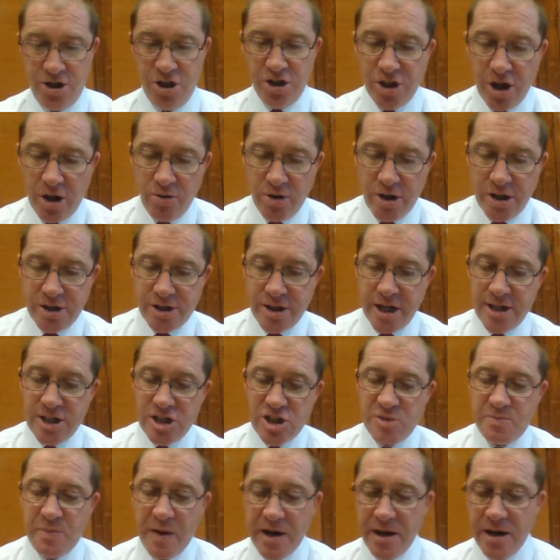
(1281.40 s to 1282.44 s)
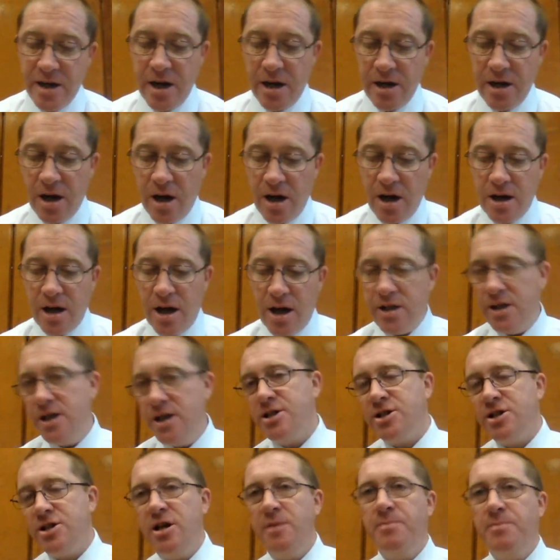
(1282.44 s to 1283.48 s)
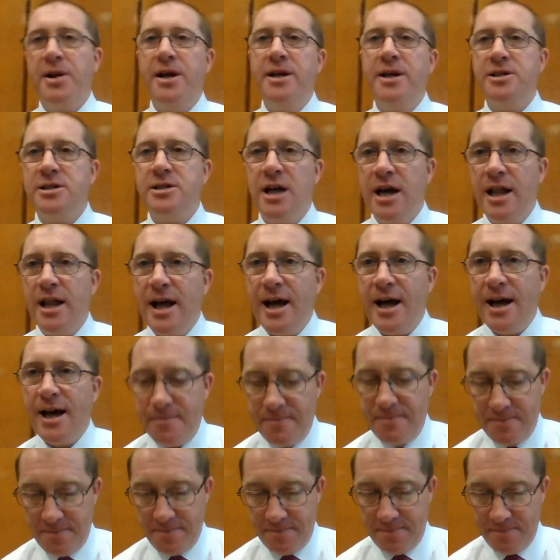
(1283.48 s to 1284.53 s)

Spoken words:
you don't intend spending a night like this in a place like that?